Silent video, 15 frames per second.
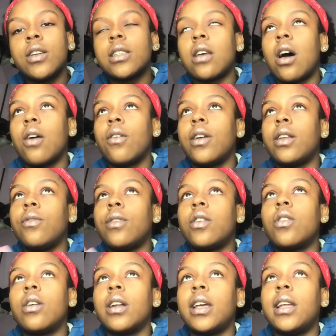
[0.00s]
It's already
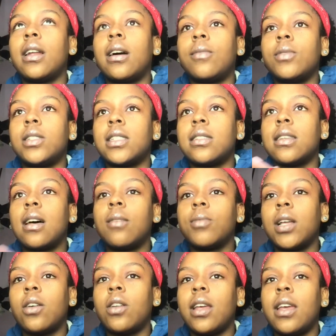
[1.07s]
recorded. I'm gonna just
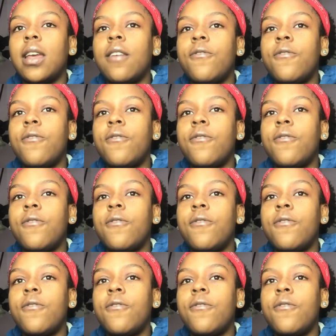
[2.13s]
upload it.